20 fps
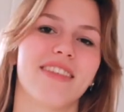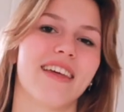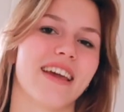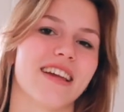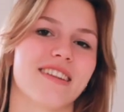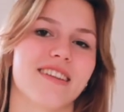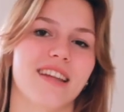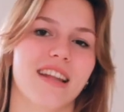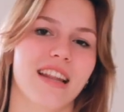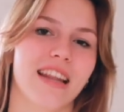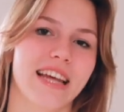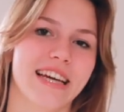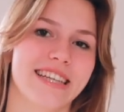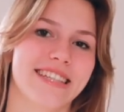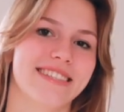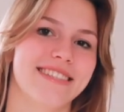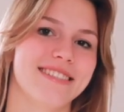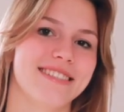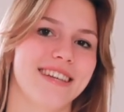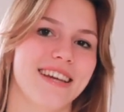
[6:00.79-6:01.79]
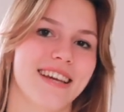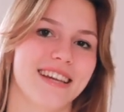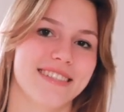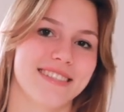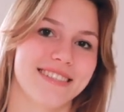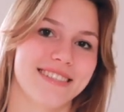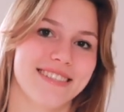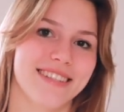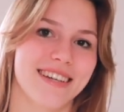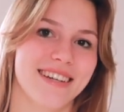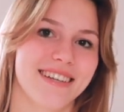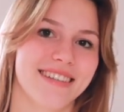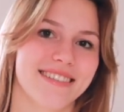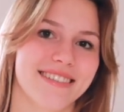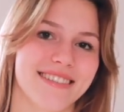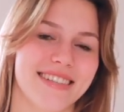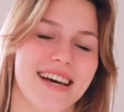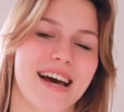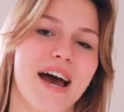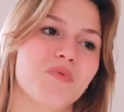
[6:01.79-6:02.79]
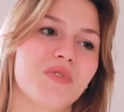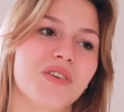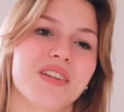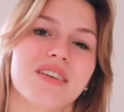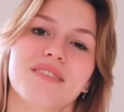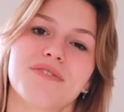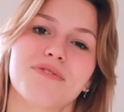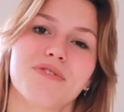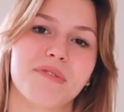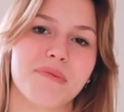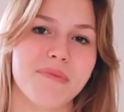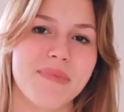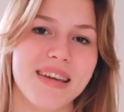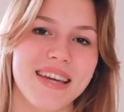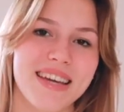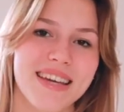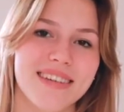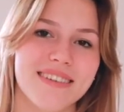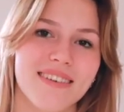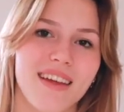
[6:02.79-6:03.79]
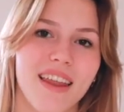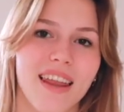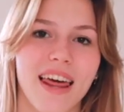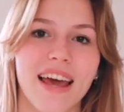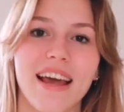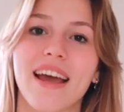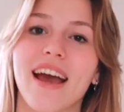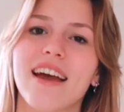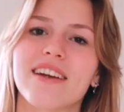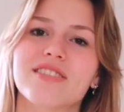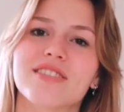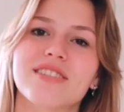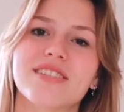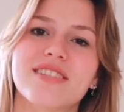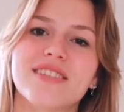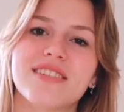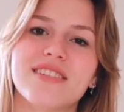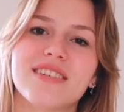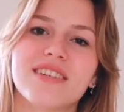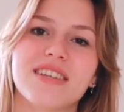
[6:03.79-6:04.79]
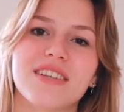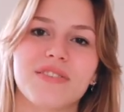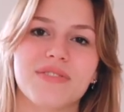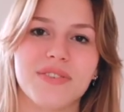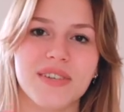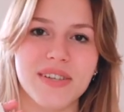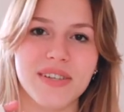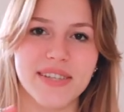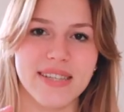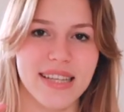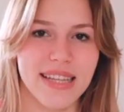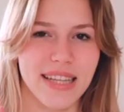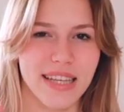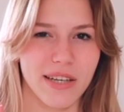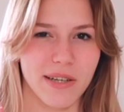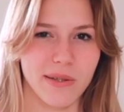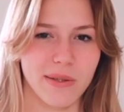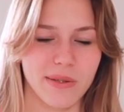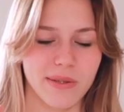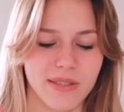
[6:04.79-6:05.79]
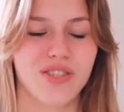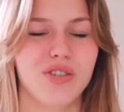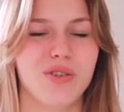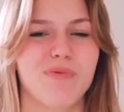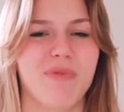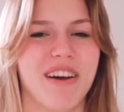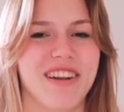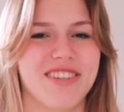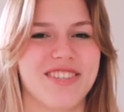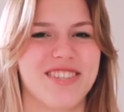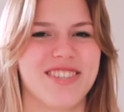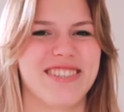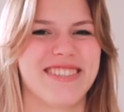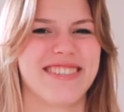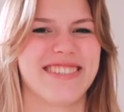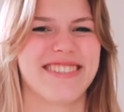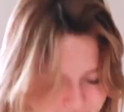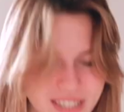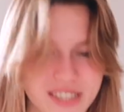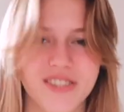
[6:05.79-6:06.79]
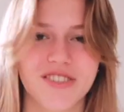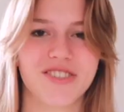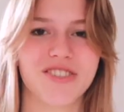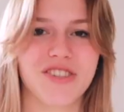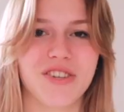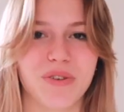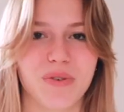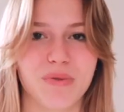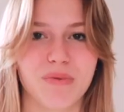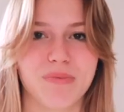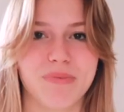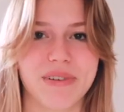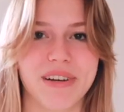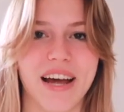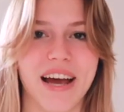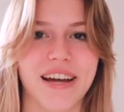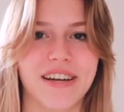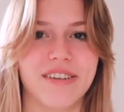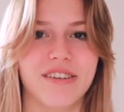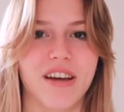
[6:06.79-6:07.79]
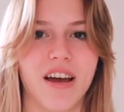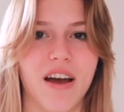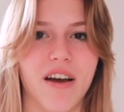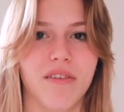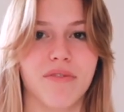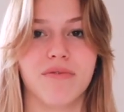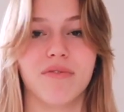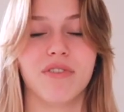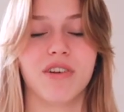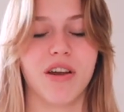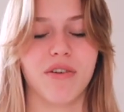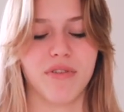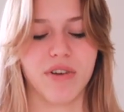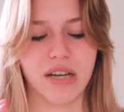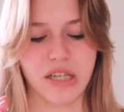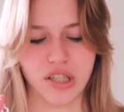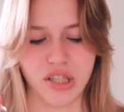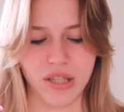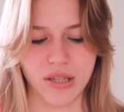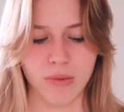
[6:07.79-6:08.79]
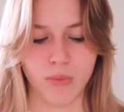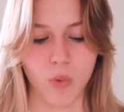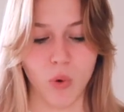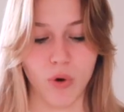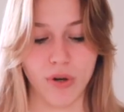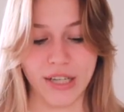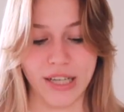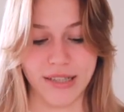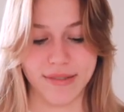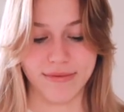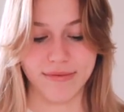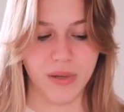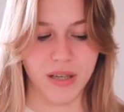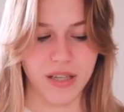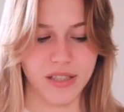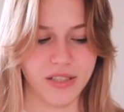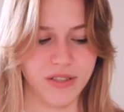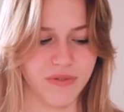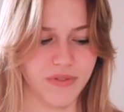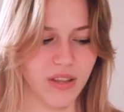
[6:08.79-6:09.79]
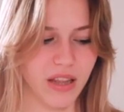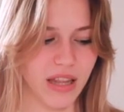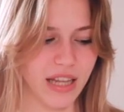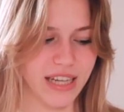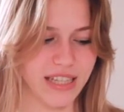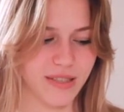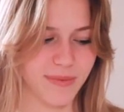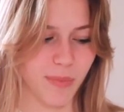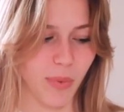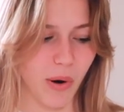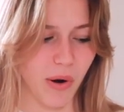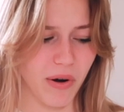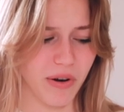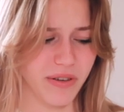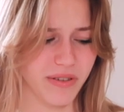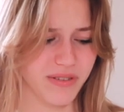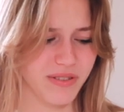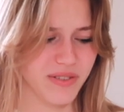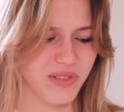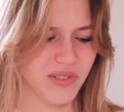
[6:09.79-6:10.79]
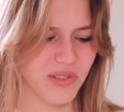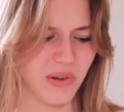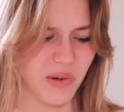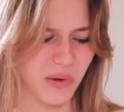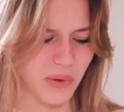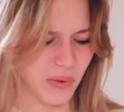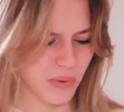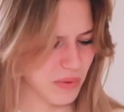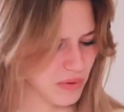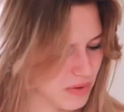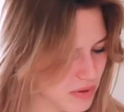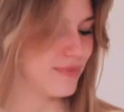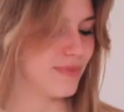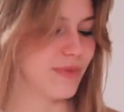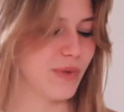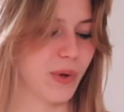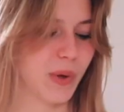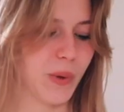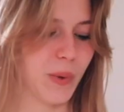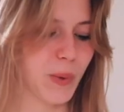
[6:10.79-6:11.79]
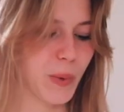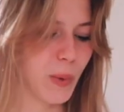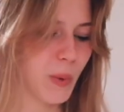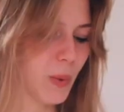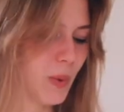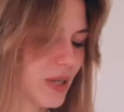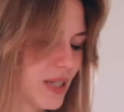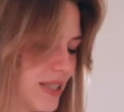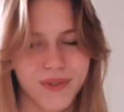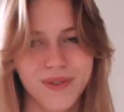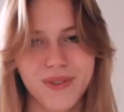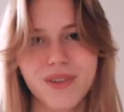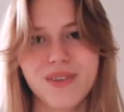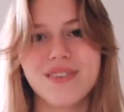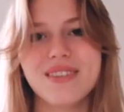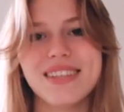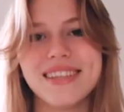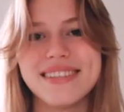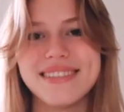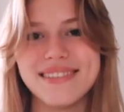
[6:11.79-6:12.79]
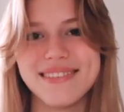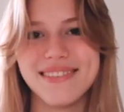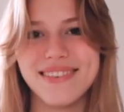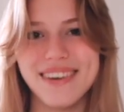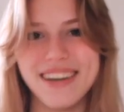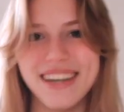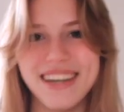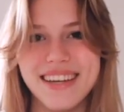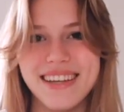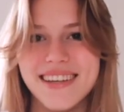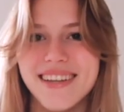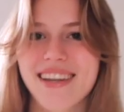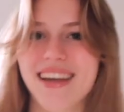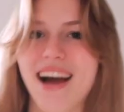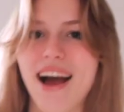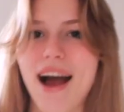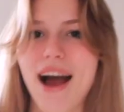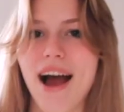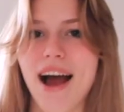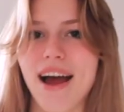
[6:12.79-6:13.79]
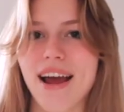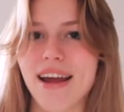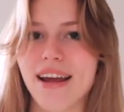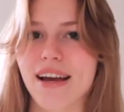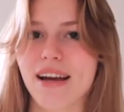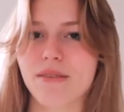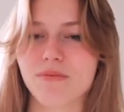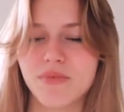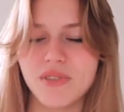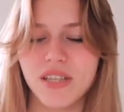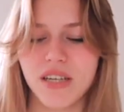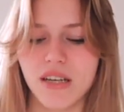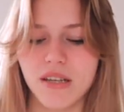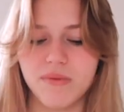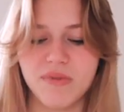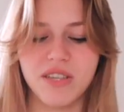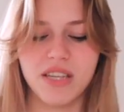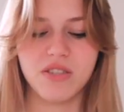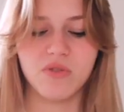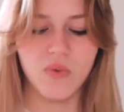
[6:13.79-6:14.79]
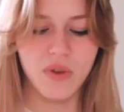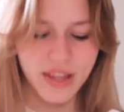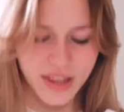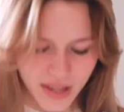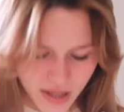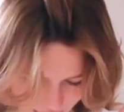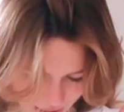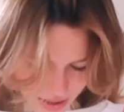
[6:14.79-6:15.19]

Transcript: think the lace isn't really for me. Like, it feels a little too much. It's cute, but I've never actually worn it because of the lace part, so no. Ooh, this one I am still obsessed with. It